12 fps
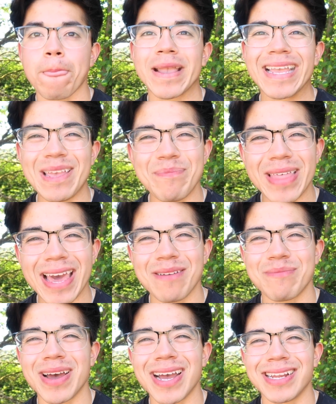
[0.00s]
Keep that
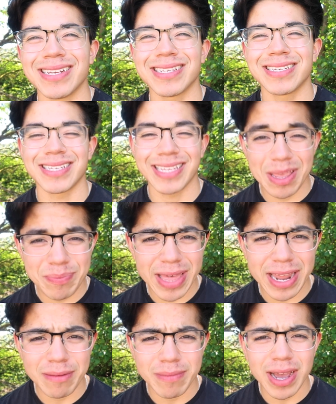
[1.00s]
in mind. Keep
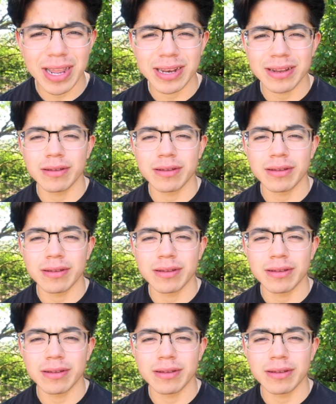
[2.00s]
that in mind.